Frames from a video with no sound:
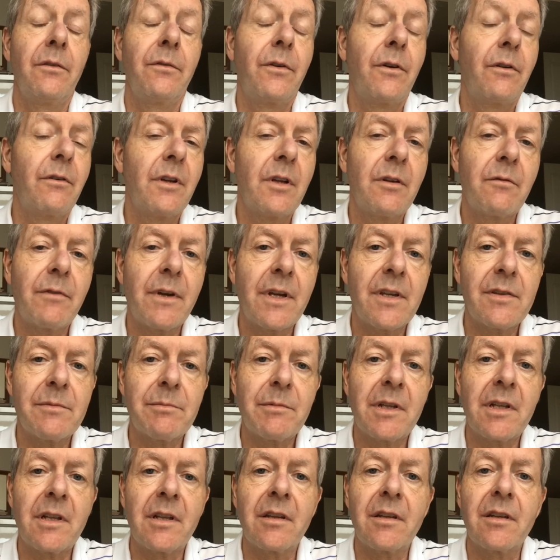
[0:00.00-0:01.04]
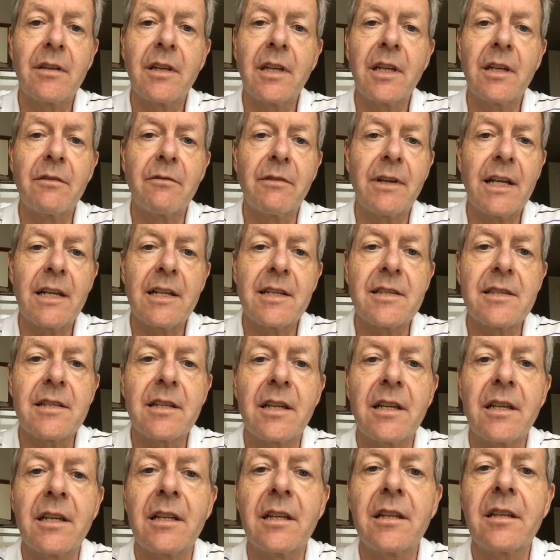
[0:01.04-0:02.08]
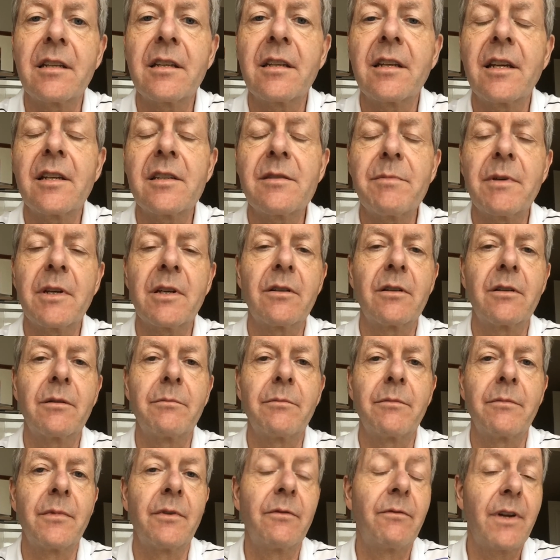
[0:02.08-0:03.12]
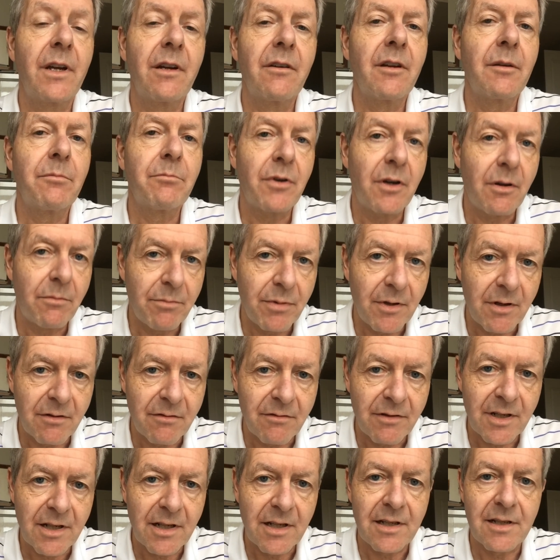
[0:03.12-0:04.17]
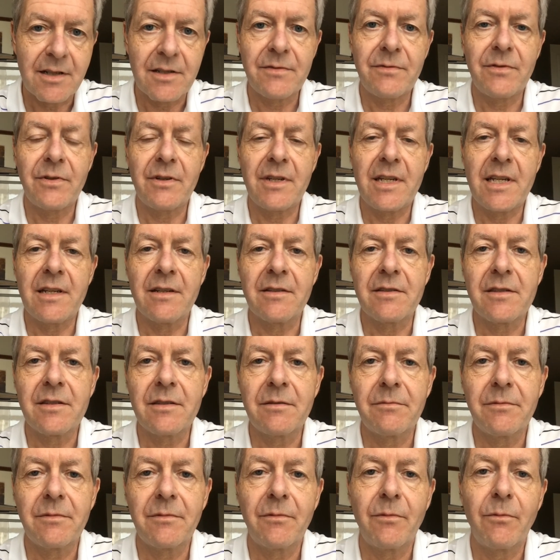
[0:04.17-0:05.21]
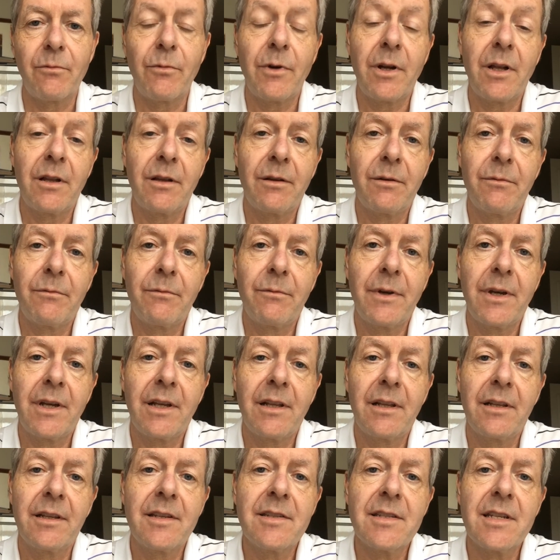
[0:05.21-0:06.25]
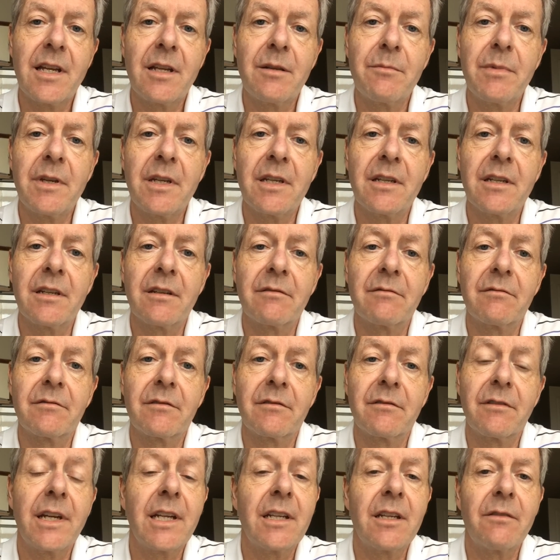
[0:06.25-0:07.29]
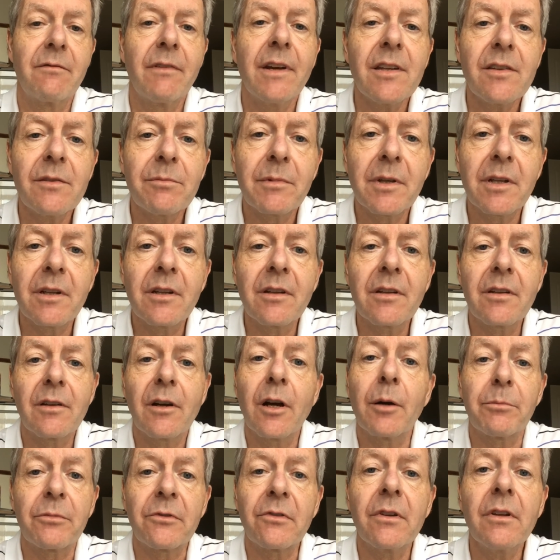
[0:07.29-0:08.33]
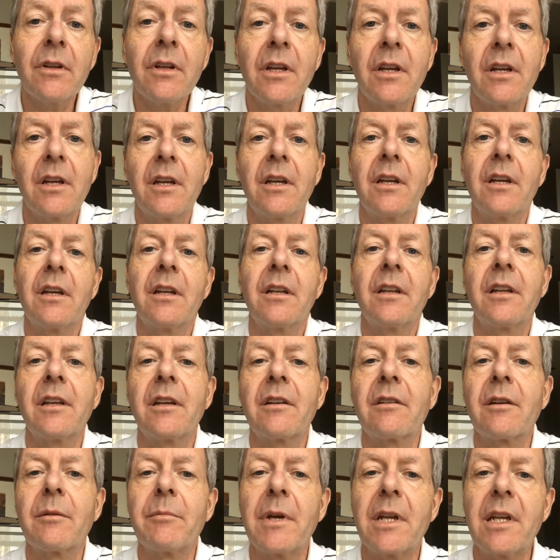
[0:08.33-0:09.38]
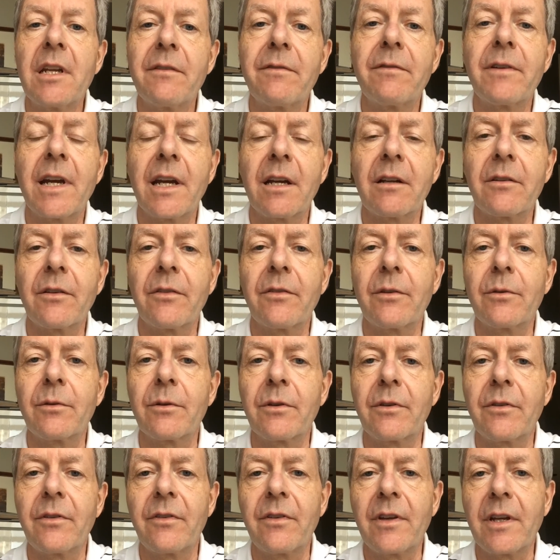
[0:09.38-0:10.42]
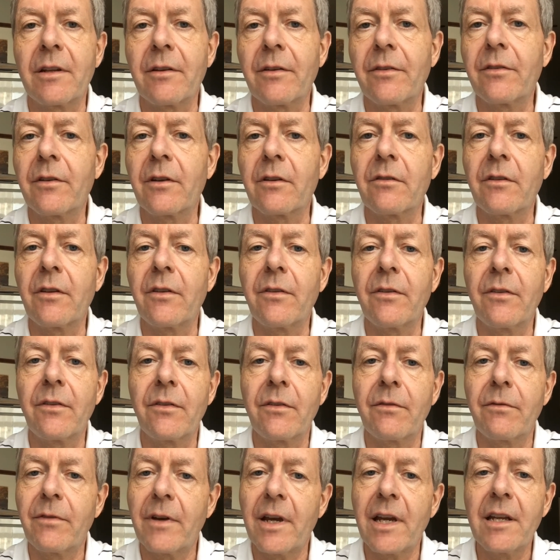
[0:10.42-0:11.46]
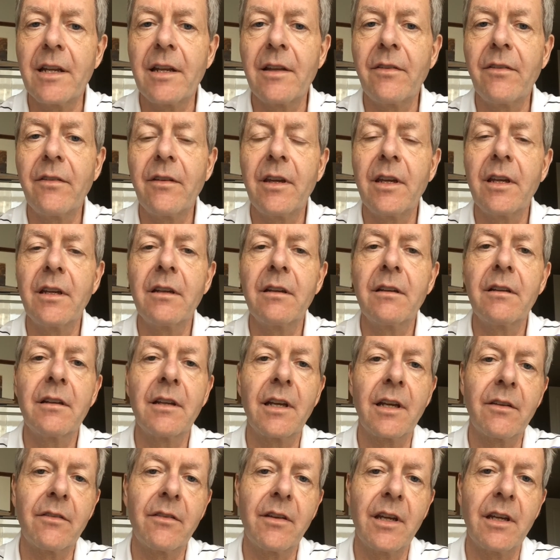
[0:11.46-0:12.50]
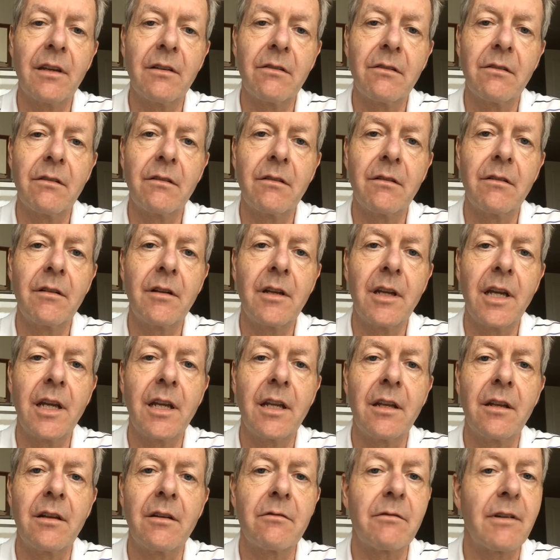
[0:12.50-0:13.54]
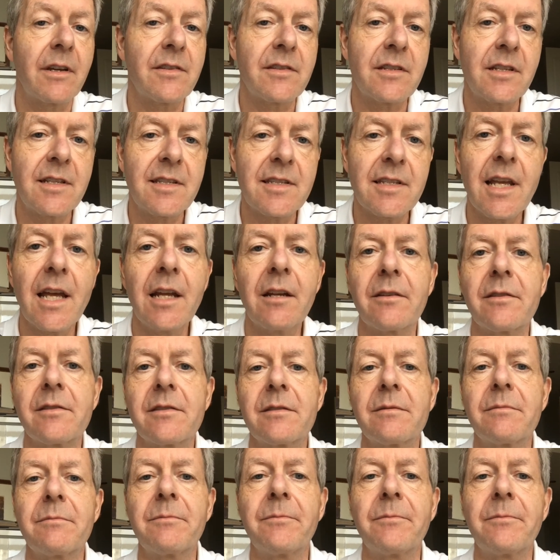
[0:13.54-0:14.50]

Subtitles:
Foreign investment in real estate has become very popular in the last few years. While this can be a great investment option, there are many factors to consider, such as financing, taxation, and resident status.